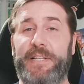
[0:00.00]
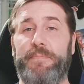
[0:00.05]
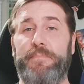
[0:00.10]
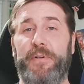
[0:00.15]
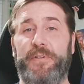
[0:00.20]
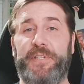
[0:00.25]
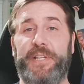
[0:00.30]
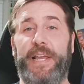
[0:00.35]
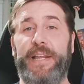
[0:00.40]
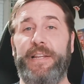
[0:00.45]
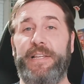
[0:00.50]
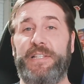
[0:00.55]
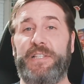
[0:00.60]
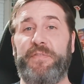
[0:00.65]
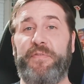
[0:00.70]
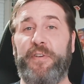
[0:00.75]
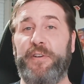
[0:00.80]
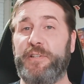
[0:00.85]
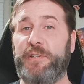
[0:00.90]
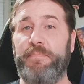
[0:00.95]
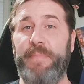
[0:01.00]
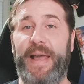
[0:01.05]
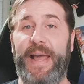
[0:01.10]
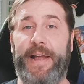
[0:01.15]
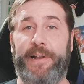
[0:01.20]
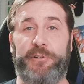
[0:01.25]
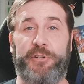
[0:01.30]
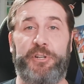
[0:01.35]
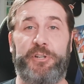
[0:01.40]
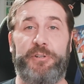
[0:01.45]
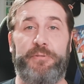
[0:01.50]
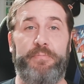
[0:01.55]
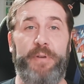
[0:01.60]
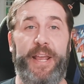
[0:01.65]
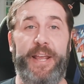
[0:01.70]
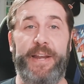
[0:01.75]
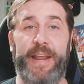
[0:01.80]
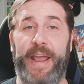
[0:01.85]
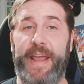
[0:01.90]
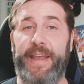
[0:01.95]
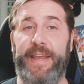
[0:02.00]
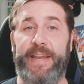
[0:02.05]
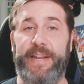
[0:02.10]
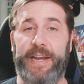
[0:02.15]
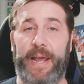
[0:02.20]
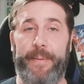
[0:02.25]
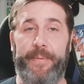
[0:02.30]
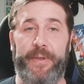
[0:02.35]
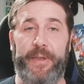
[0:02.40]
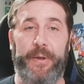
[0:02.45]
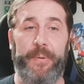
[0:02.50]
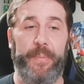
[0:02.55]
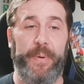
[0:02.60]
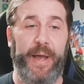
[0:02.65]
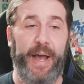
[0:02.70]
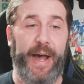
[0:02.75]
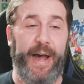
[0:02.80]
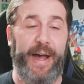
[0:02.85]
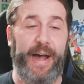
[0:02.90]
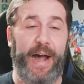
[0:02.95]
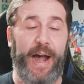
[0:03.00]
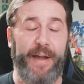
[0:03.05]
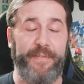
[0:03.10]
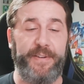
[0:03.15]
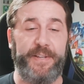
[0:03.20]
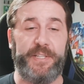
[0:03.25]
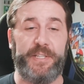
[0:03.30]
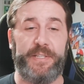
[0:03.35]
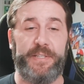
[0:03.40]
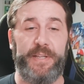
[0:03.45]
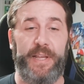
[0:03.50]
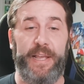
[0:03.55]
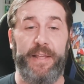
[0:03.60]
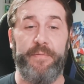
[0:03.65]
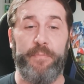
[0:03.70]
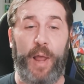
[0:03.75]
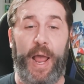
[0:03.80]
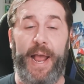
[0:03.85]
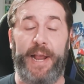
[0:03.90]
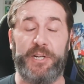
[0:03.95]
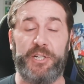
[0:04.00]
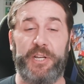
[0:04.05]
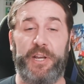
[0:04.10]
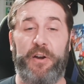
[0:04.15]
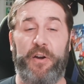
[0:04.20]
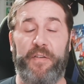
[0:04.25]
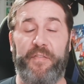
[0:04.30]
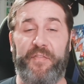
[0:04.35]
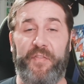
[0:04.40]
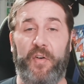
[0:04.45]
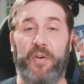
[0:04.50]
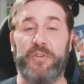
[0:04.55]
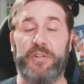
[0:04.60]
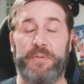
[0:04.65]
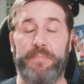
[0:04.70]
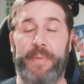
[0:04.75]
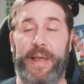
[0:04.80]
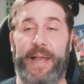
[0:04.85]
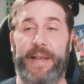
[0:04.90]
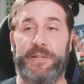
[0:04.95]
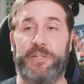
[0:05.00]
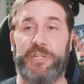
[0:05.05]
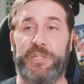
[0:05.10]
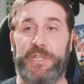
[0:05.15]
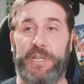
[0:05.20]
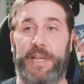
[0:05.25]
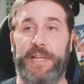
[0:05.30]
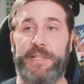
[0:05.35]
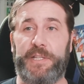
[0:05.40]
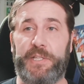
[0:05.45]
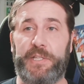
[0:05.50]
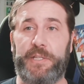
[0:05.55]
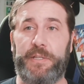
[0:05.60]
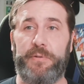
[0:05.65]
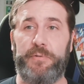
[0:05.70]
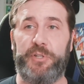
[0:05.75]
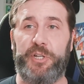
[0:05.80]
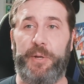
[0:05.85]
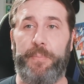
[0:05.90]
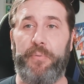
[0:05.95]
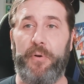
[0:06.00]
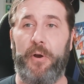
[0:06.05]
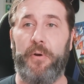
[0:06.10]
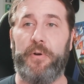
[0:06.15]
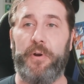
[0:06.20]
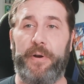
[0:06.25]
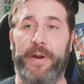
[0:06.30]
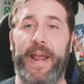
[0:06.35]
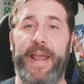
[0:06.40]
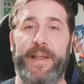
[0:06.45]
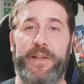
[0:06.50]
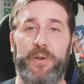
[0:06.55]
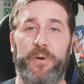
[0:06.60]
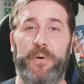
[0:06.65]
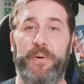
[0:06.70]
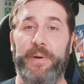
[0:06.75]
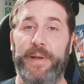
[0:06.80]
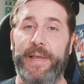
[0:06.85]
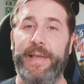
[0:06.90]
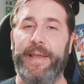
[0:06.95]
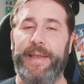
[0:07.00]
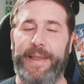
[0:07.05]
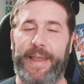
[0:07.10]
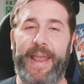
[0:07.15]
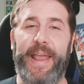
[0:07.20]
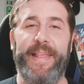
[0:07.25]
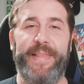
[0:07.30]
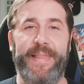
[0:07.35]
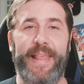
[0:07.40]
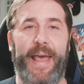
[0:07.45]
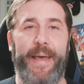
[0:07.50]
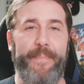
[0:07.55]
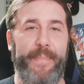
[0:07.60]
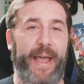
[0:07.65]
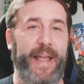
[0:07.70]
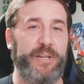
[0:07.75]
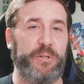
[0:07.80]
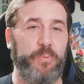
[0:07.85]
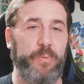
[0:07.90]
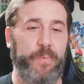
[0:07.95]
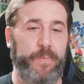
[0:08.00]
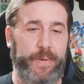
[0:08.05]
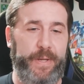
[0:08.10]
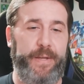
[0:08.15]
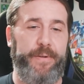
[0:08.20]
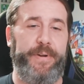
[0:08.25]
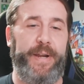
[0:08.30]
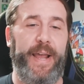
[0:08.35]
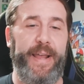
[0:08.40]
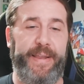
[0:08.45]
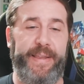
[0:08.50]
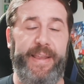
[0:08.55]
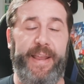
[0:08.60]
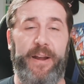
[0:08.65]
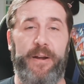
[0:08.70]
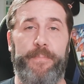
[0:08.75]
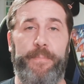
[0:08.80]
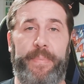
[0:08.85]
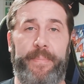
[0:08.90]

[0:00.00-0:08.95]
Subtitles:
Mercedes' first match in AEW. Obviously, and actually her first match since she broke her ankle in that match with Willow Nightingale